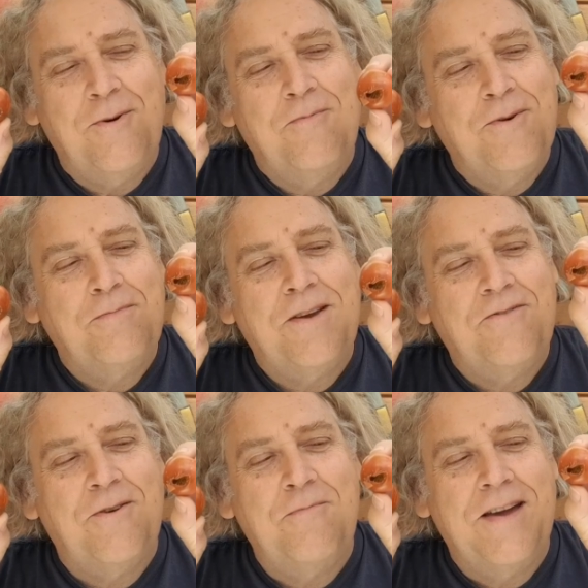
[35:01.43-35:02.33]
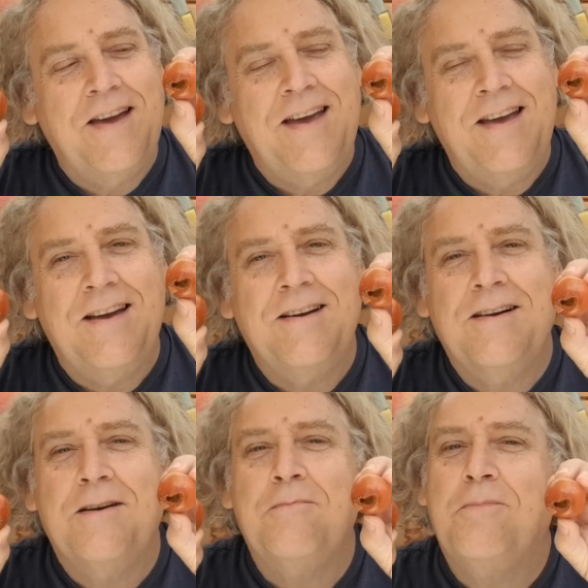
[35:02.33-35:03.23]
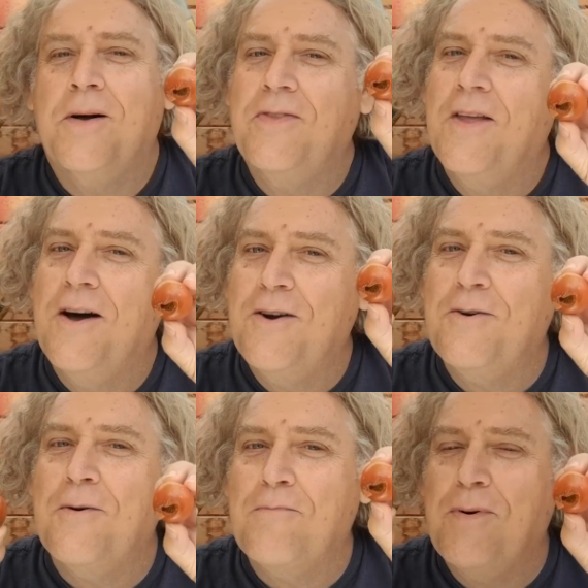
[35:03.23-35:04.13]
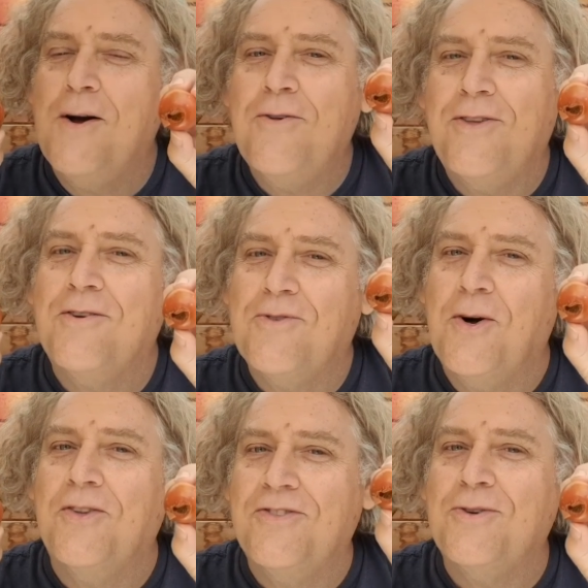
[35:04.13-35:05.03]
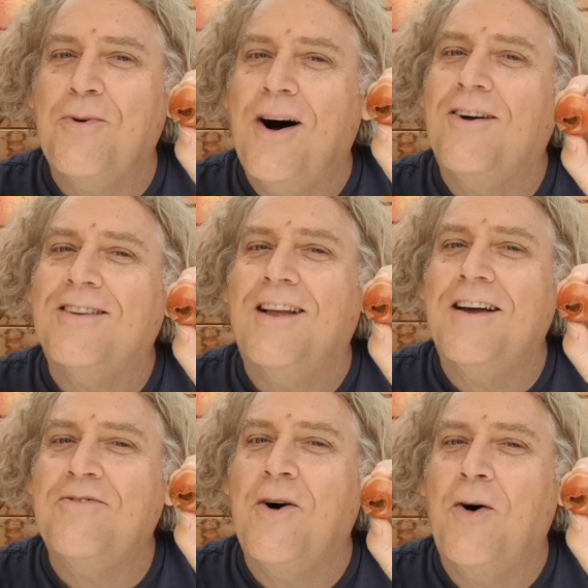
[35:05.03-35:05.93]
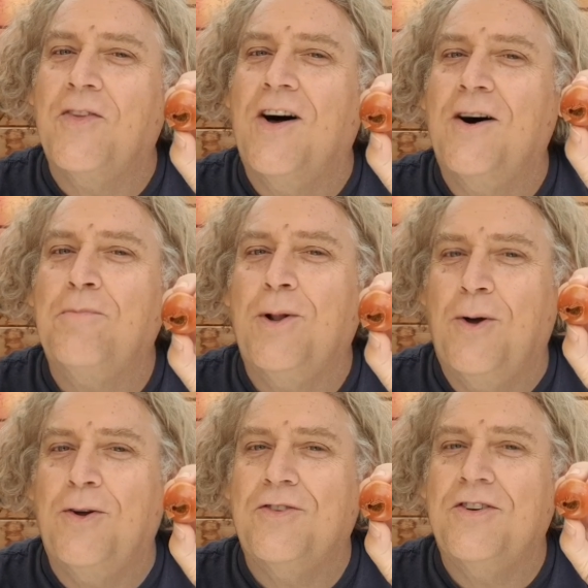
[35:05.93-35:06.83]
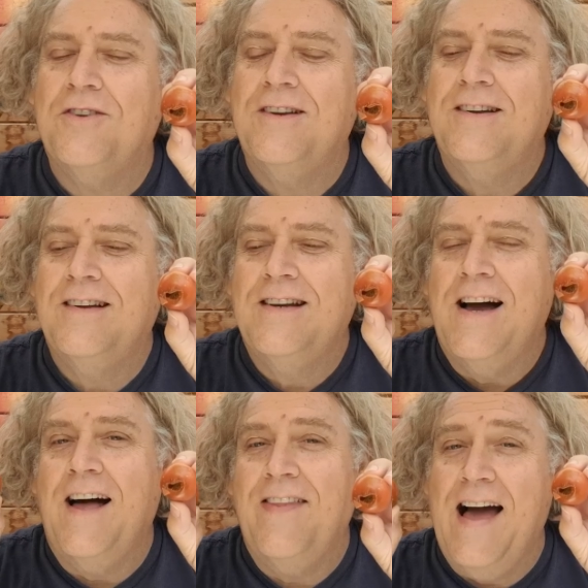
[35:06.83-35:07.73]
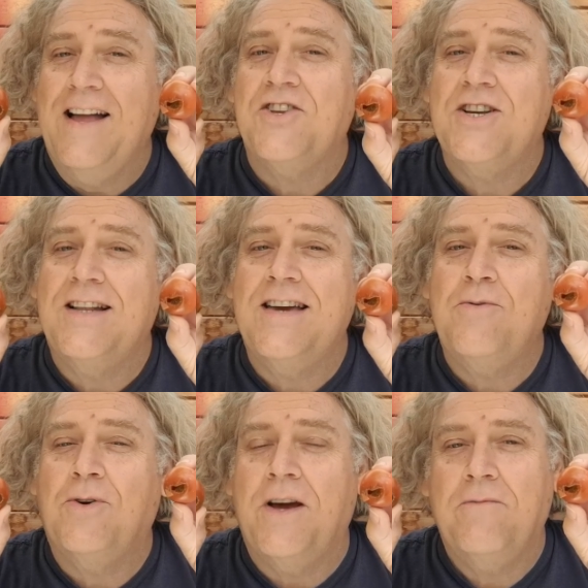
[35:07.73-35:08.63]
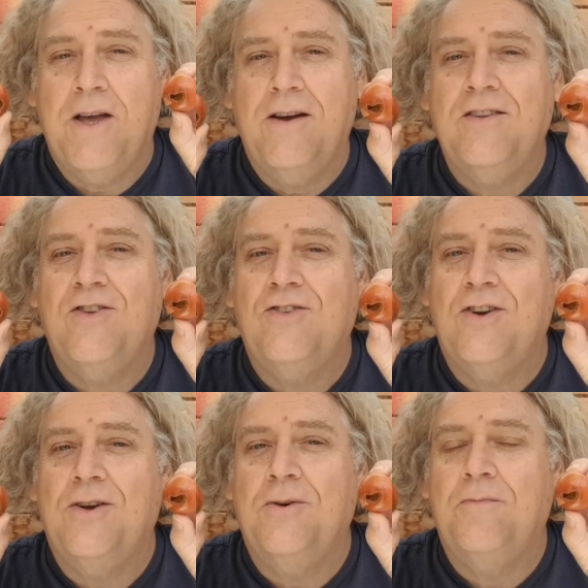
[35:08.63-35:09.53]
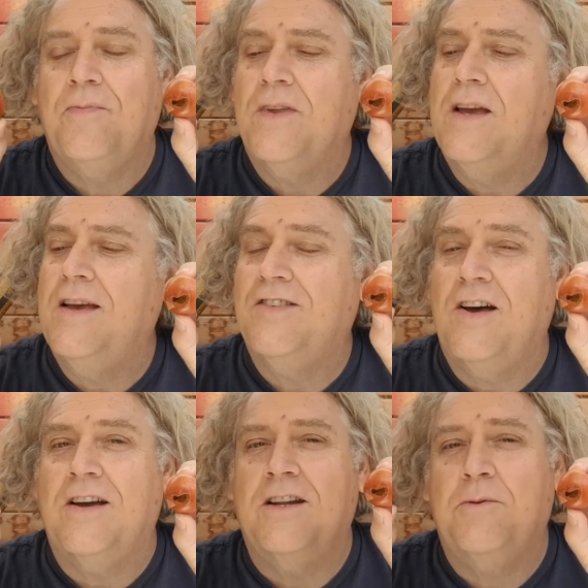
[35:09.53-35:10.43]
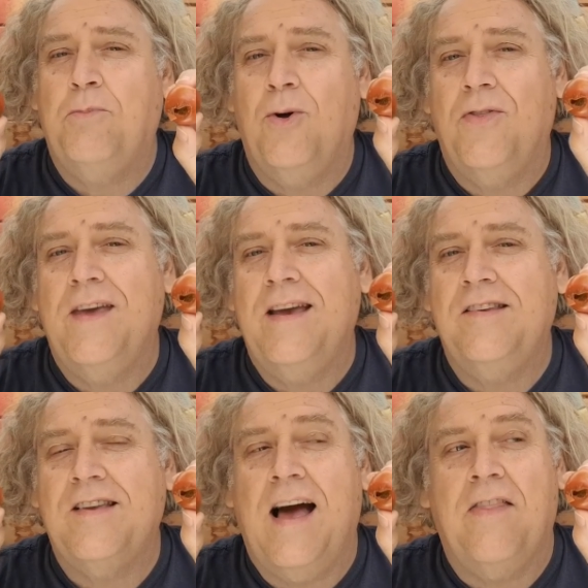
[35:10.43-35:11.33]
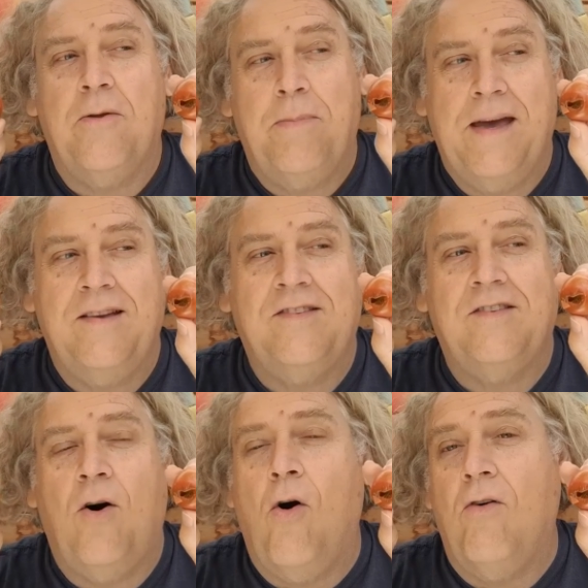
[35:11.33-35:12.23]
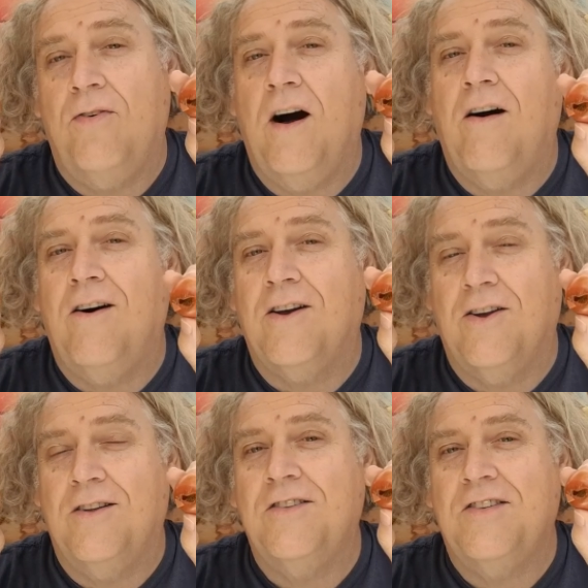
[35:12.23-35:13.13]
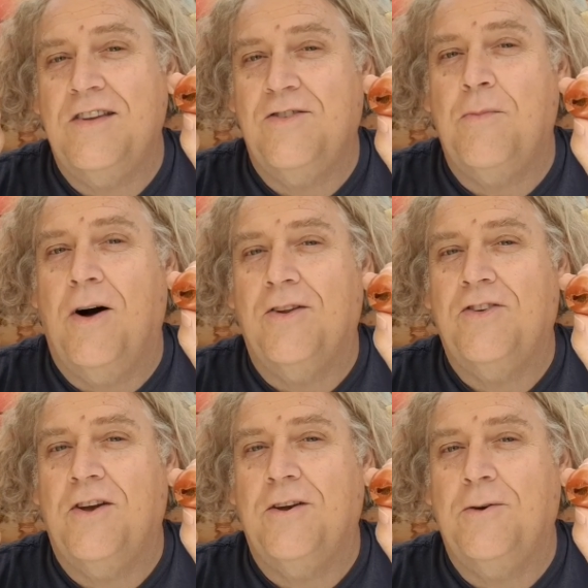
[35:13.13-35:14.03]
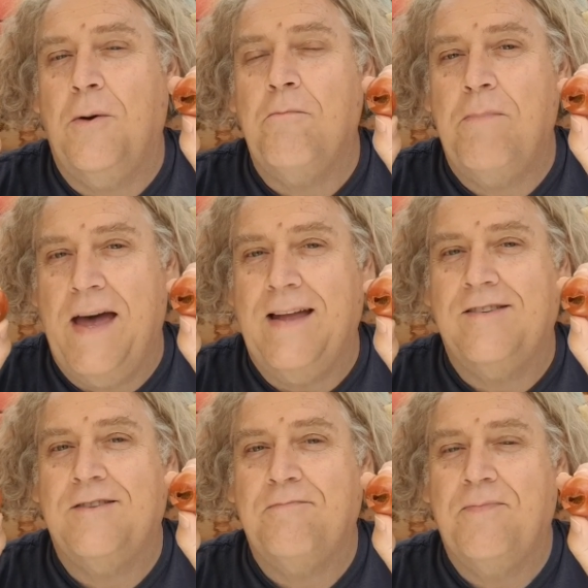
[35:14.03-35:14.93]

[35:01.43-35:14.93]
one would be for me, but no, both have gone to wildlife on our plot. And actually what I'm going to do is I'm going to put these at the base of our Guernsey tomato bed,